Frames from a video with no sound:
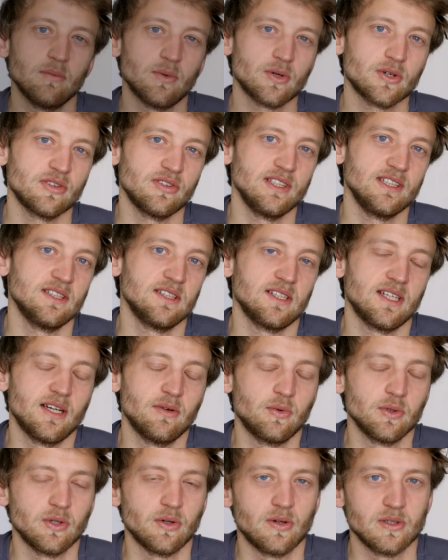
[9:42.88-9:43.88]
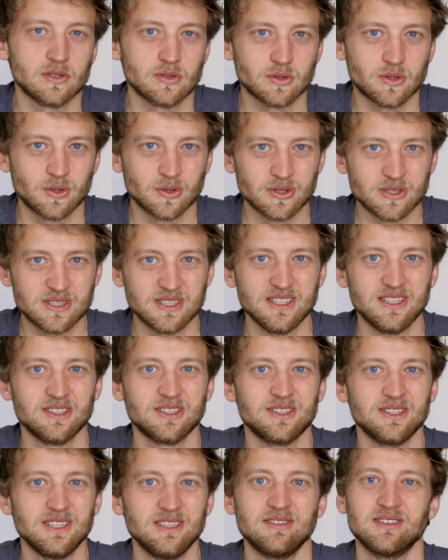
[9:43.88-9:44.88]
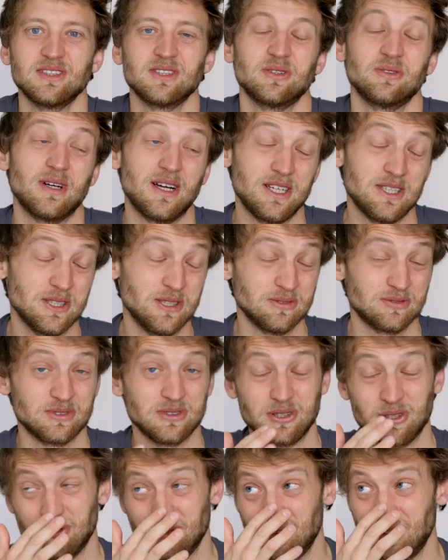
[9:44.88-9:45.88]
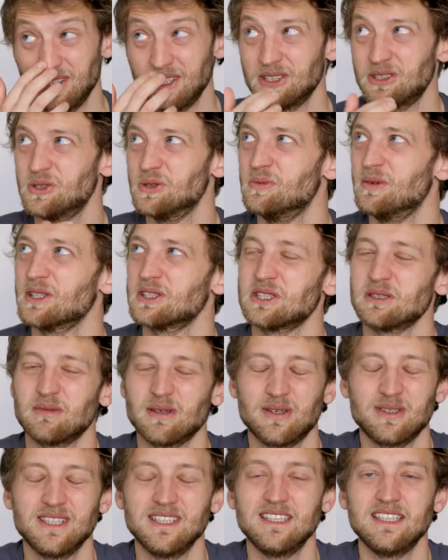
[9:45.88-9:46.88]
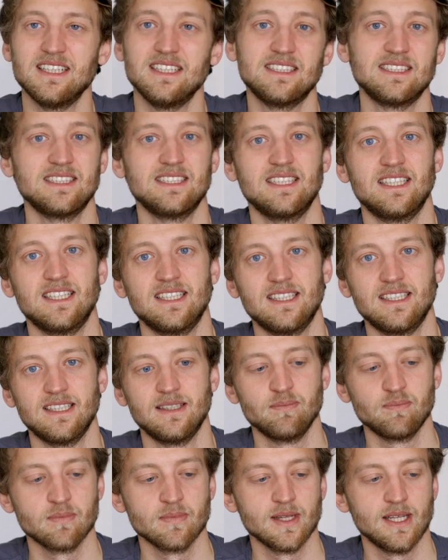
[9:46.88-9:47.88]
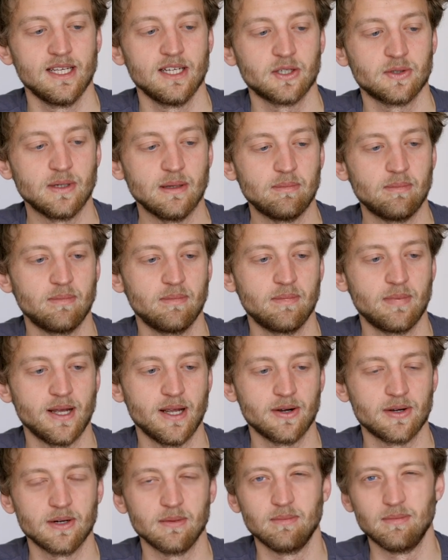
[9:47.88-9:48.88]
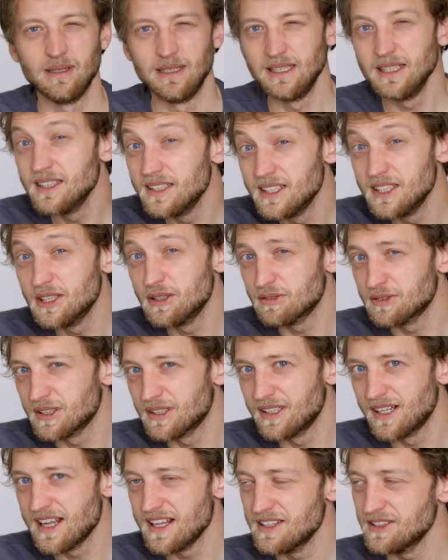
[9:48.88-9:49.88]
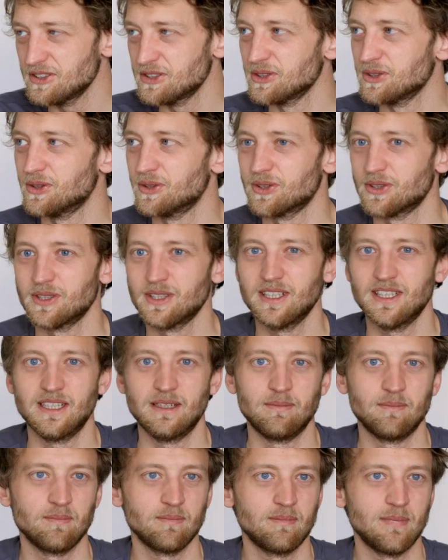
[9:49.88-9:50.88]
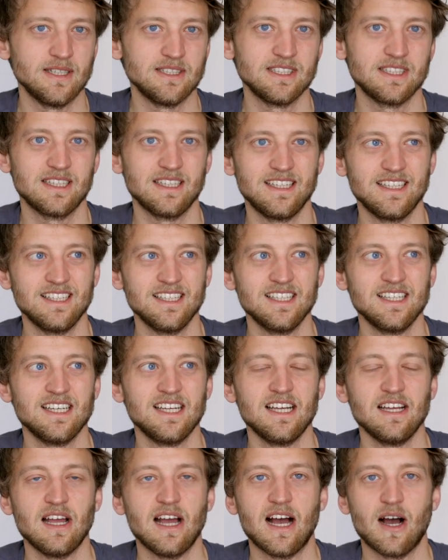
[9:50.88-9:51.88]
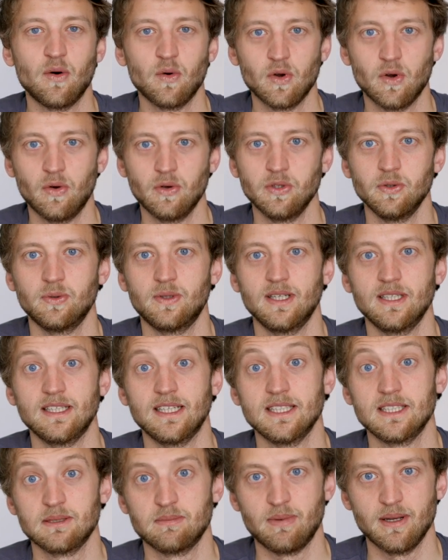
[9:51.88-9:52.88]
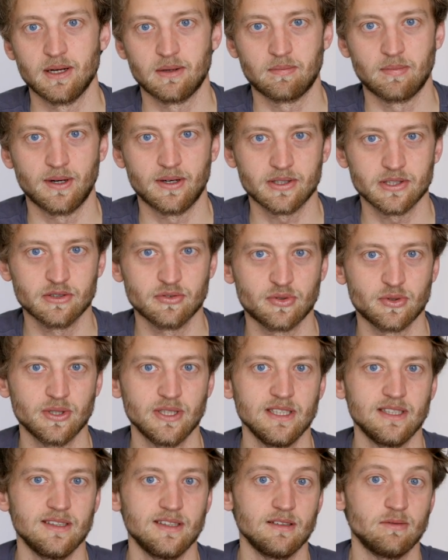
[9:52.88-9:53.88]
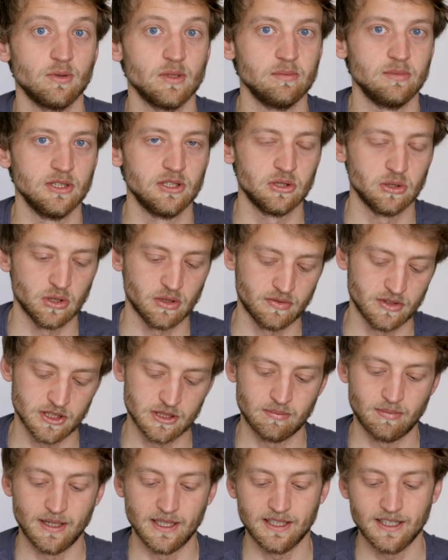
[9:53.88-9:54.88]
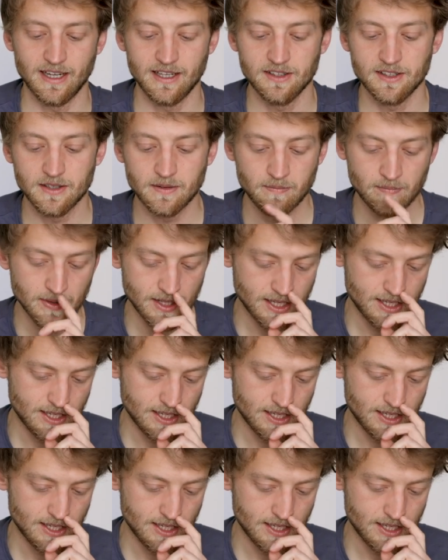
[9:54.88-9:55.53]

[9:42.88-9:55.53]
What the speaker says: more thing that I would also consider, even though I often don't think too much about it, is the repairability of the lens, or basically how long you can get spare parts for it, and it will be serviced by Canon,